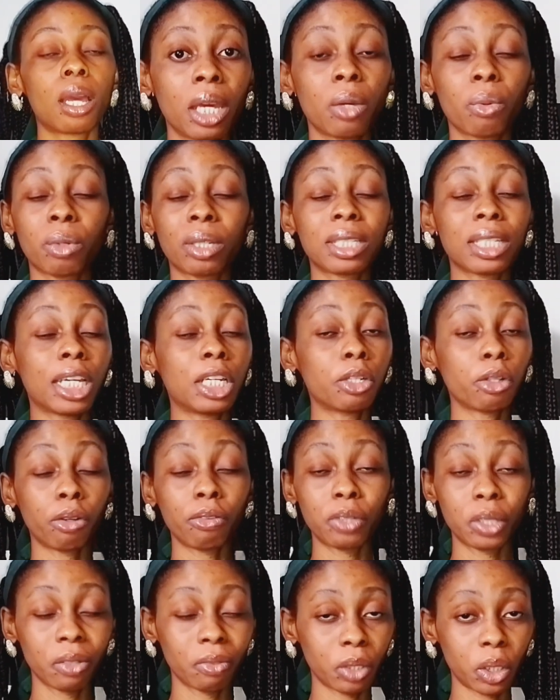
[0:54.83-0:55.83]
It was
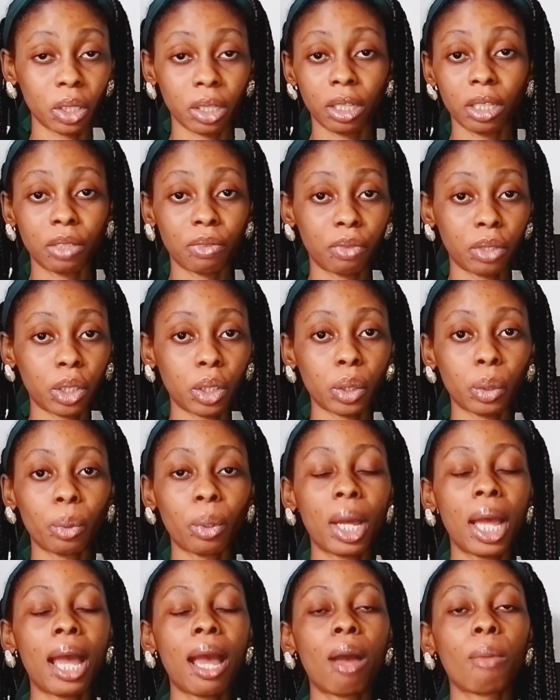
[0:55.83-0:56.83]
enough to even shoot this
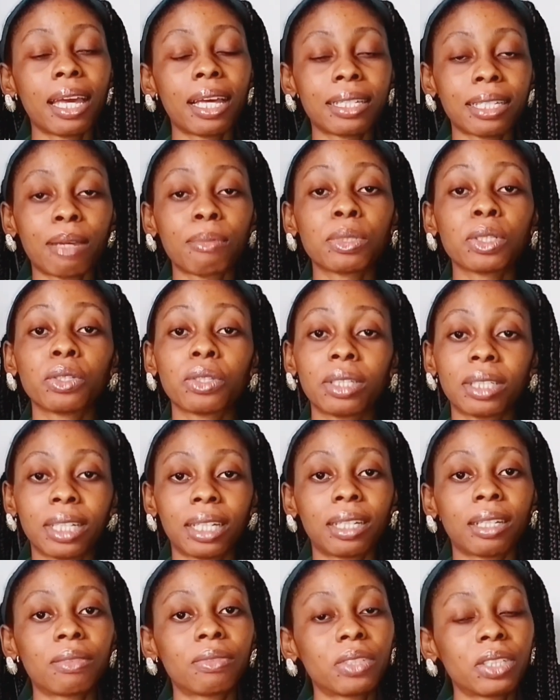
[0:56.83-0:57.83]
video. Yes, I'm still using
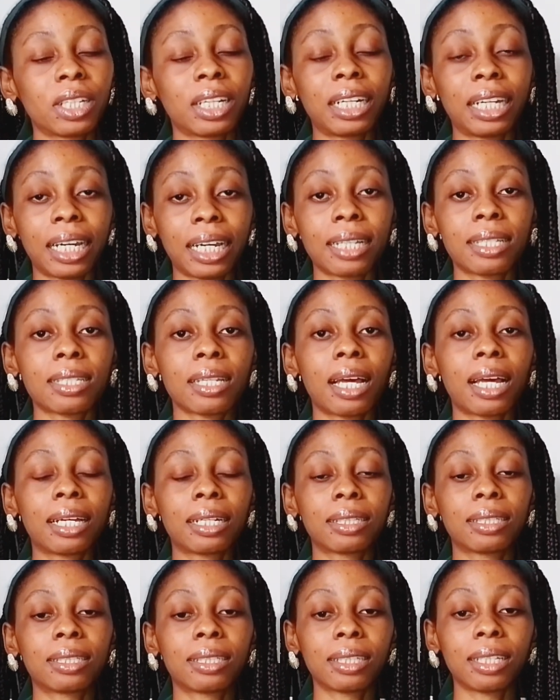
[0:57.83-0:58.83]
an artificial light,
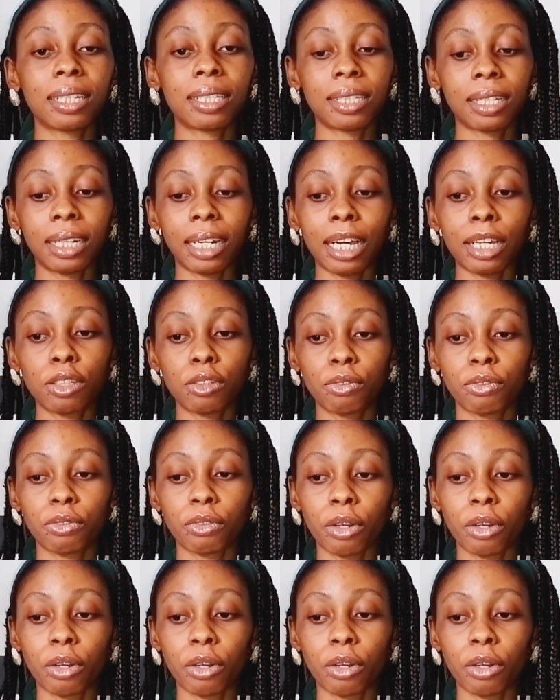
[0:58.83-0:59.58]
and it's a light